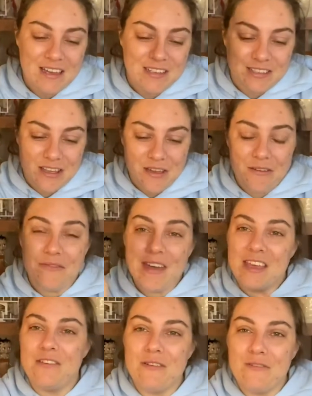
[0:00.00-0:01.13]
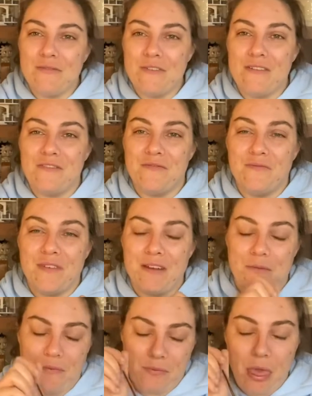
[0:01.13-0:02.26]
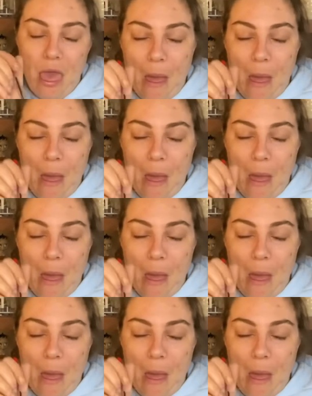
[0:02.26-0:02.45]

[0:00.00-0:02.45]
So thank you all for very put